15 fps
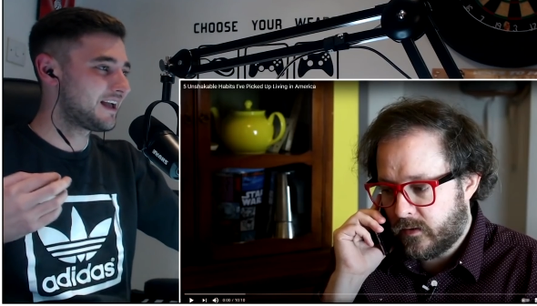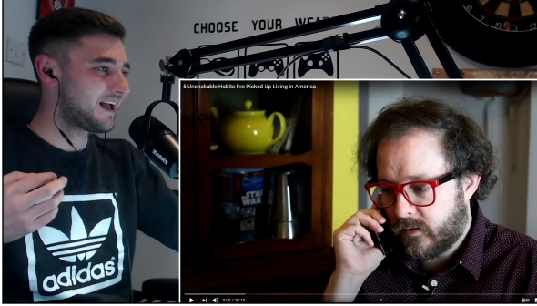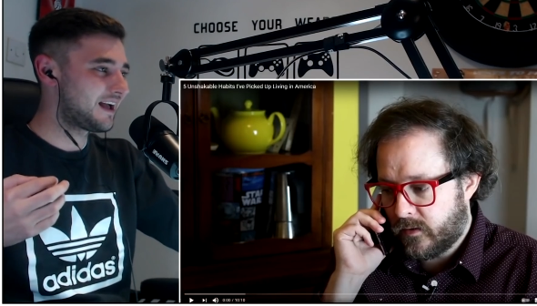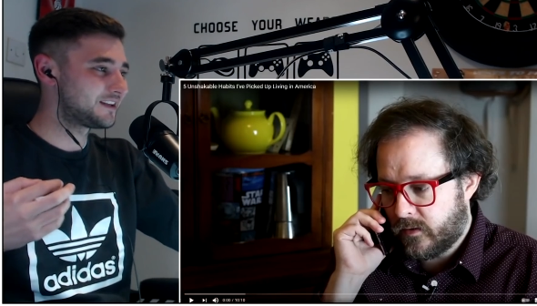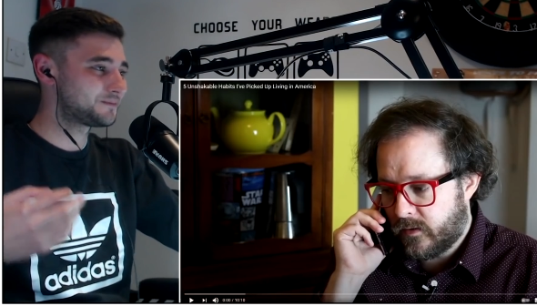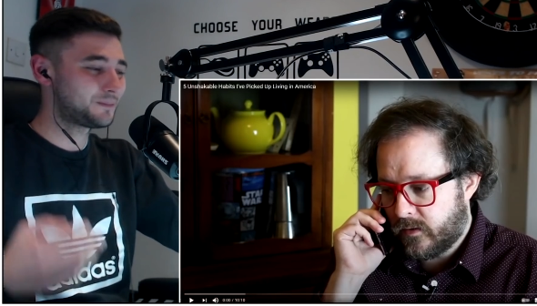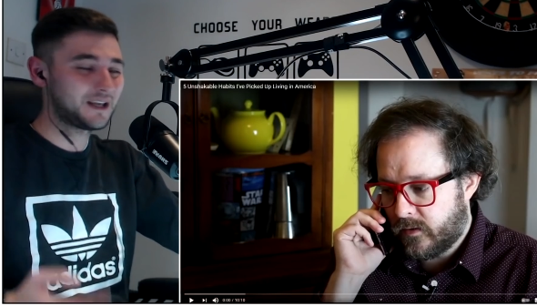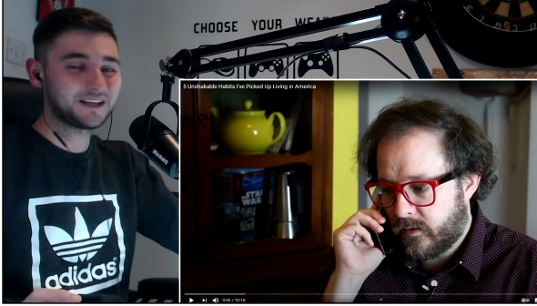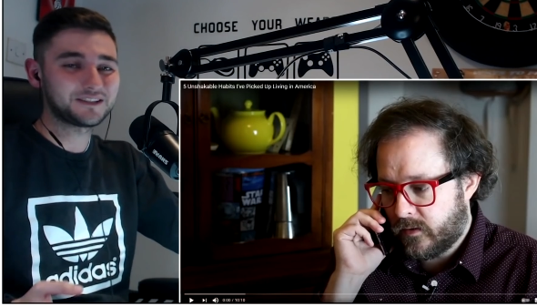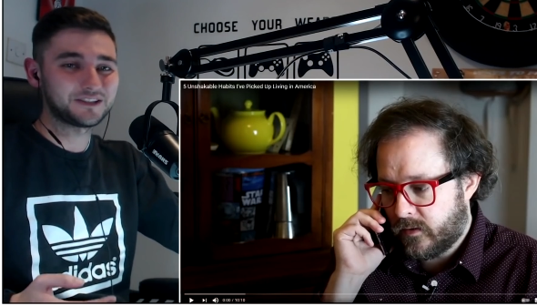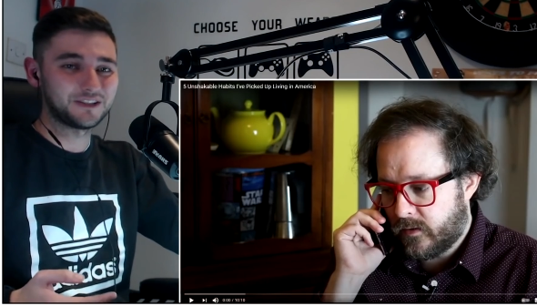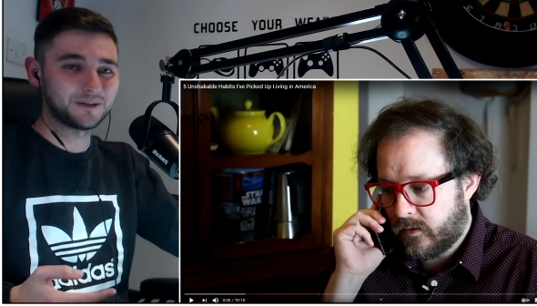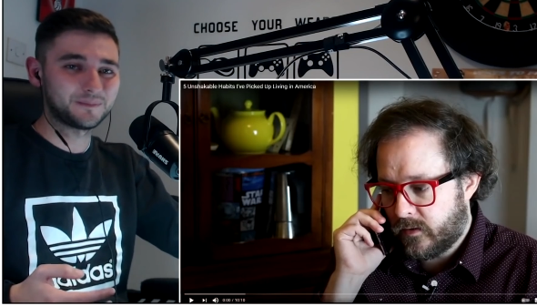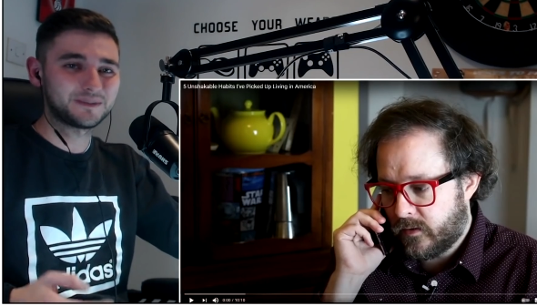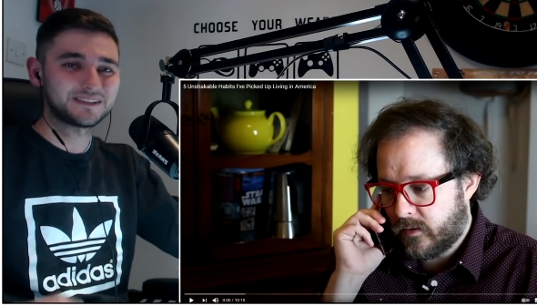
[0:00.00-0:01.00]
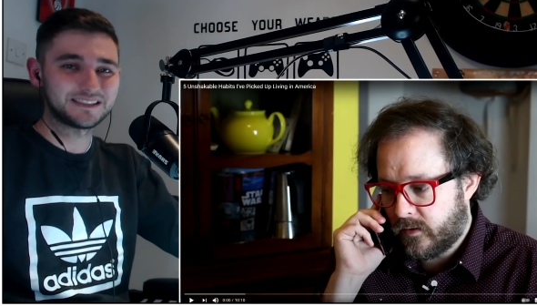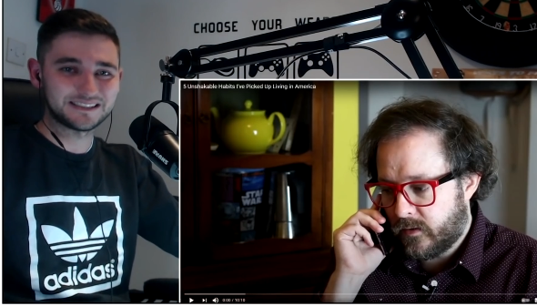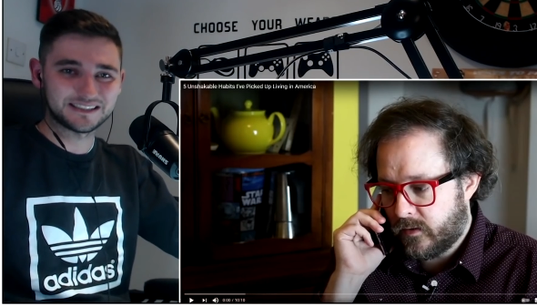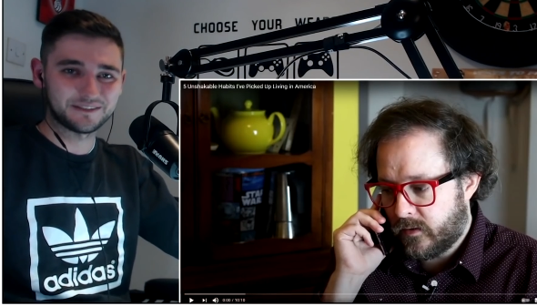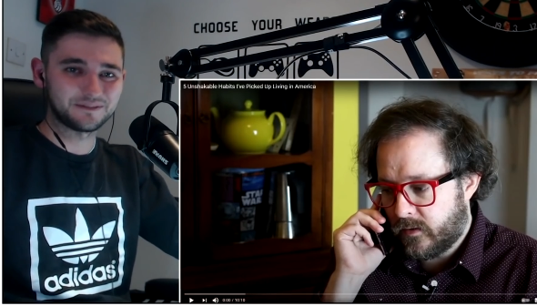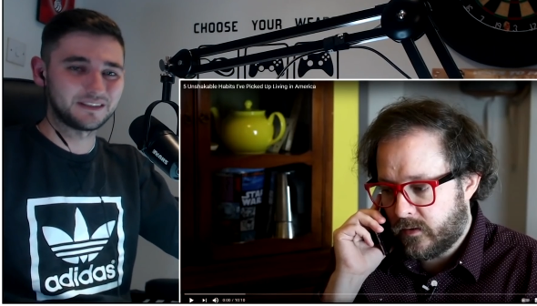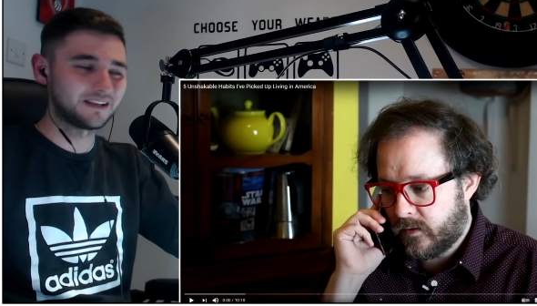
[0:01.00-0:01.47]
Speaker 1: has picked up since
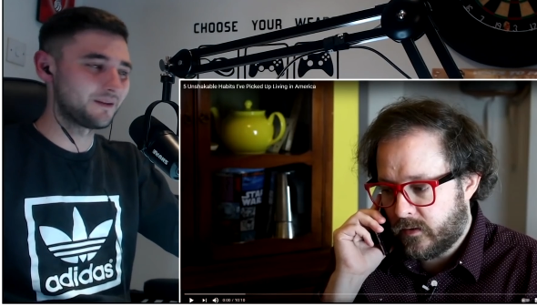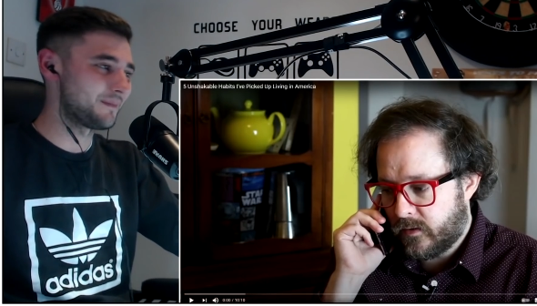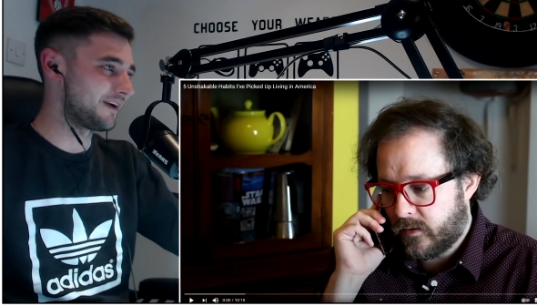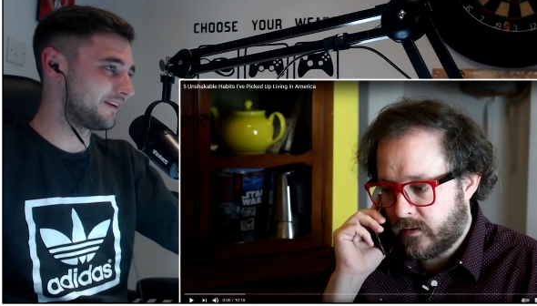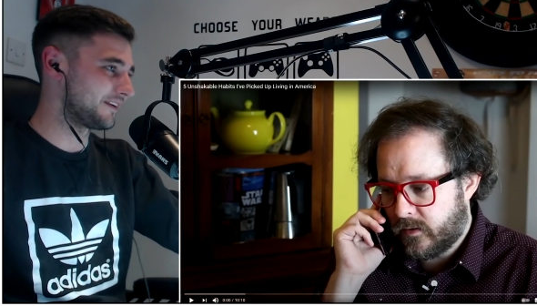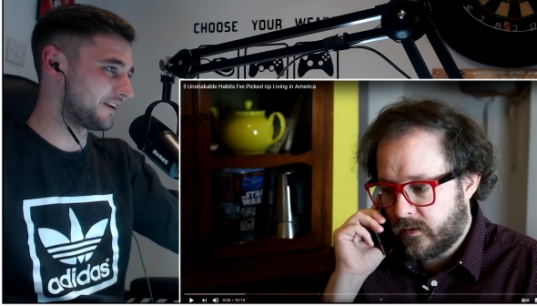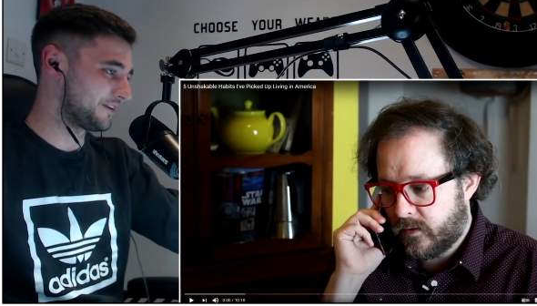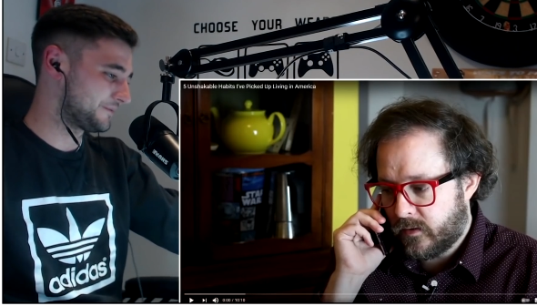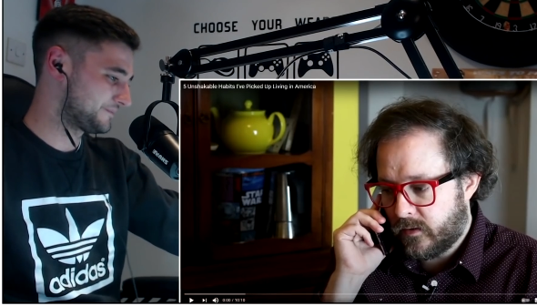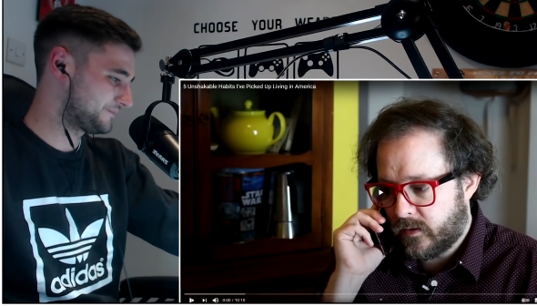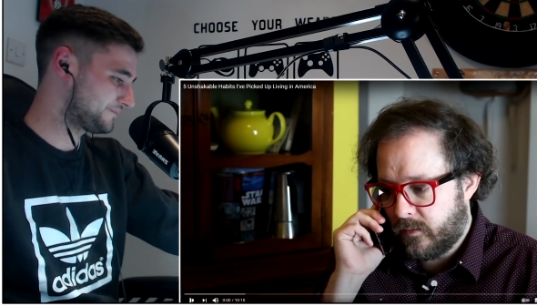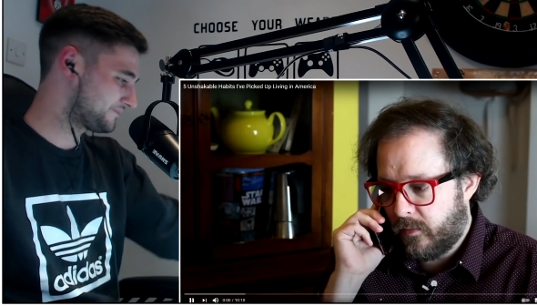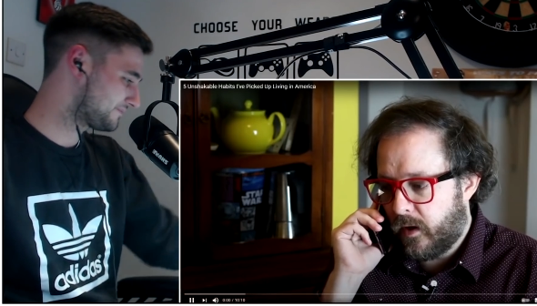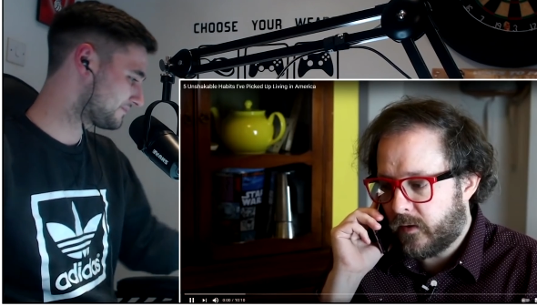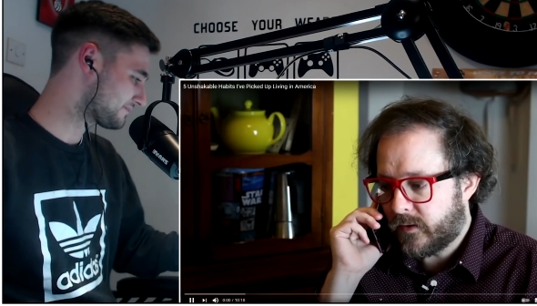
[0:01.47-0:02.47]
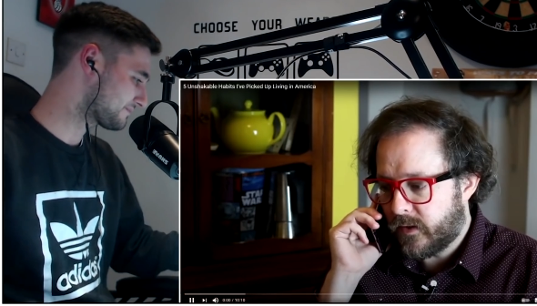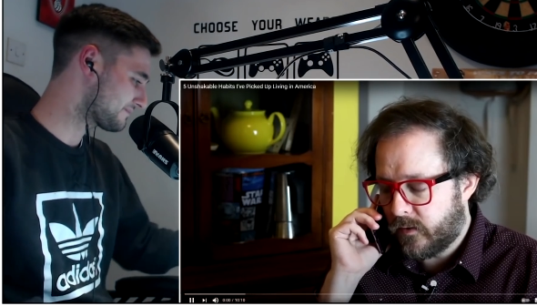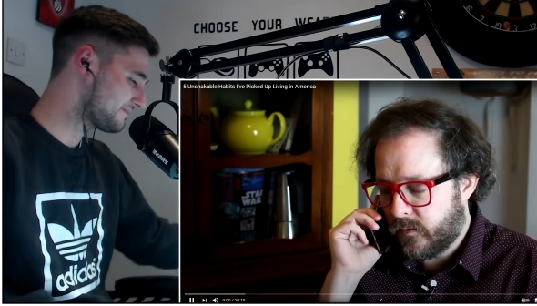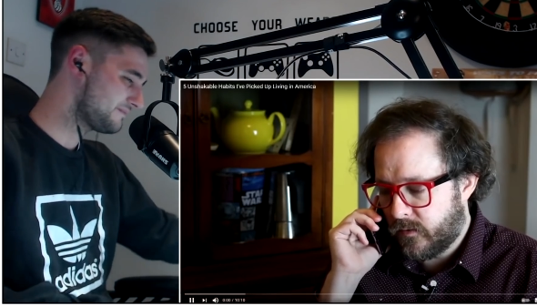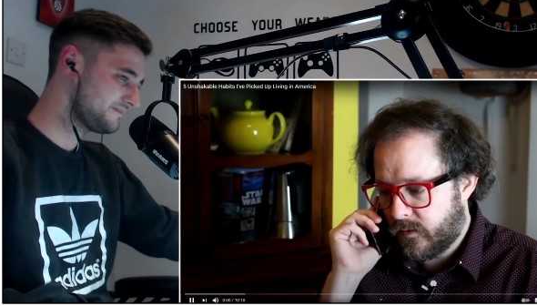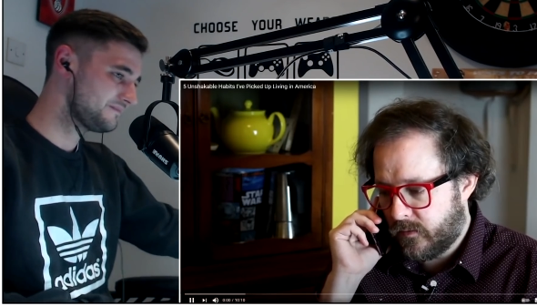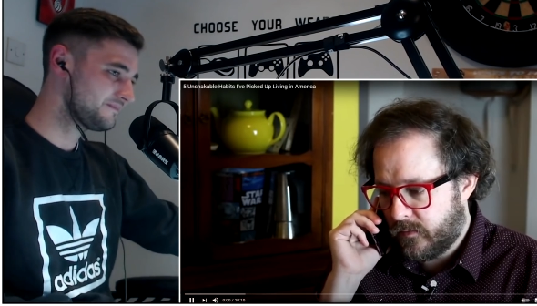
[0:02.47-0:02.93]
living in America.
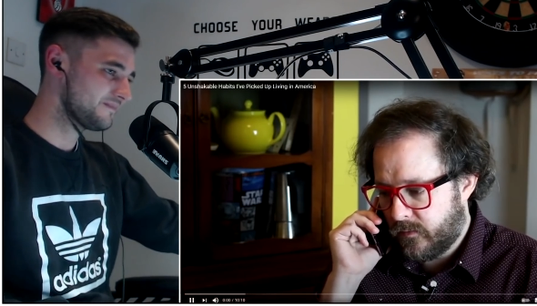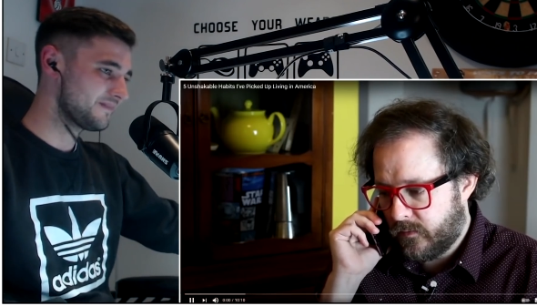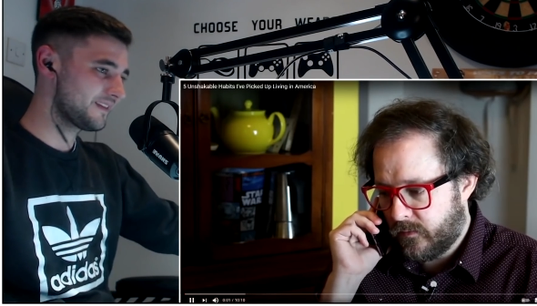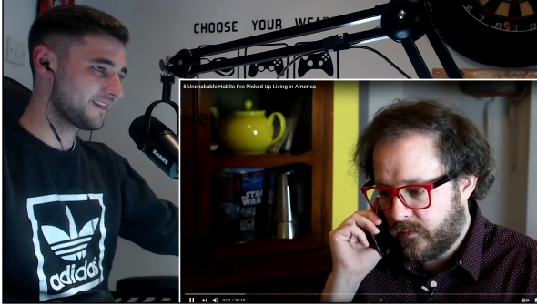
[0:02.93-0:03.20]
Speaker 2: Tomatoes.